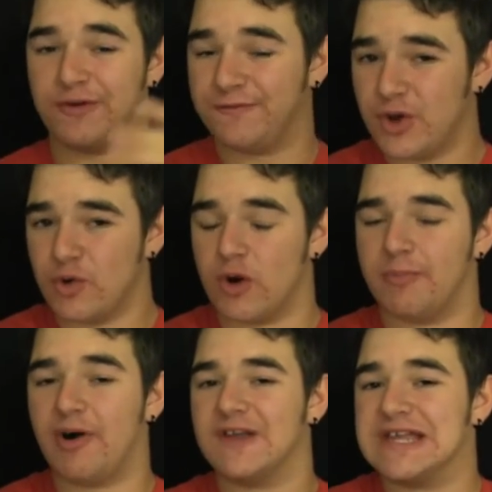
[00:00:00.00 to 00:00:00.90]
If you go to
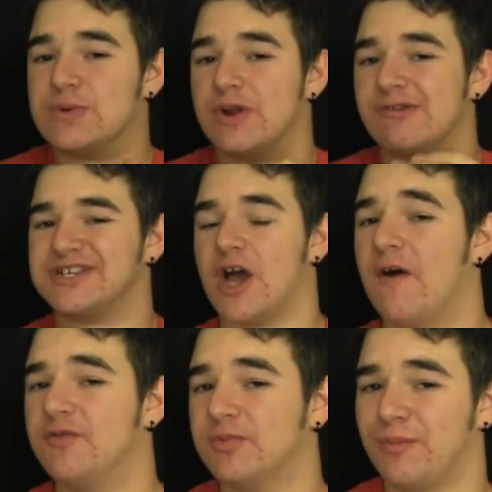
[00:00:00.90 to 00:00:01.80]
a bar, that's one of those
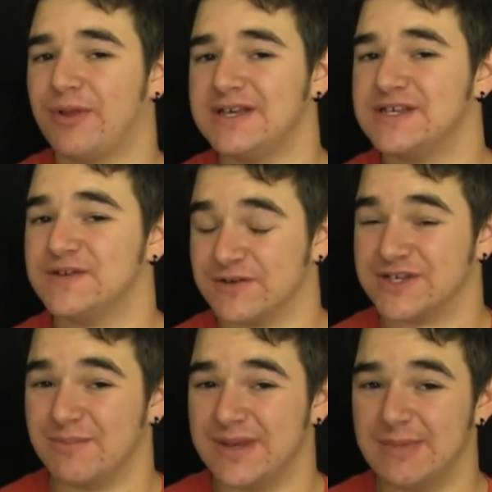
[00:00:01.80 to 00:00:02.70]
comfortable places for
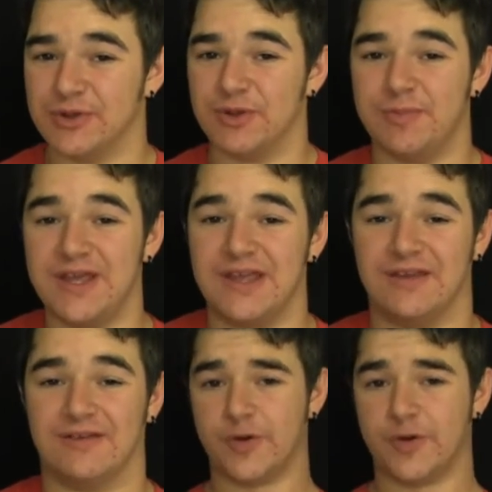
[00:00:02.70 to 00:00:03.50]
some people to be.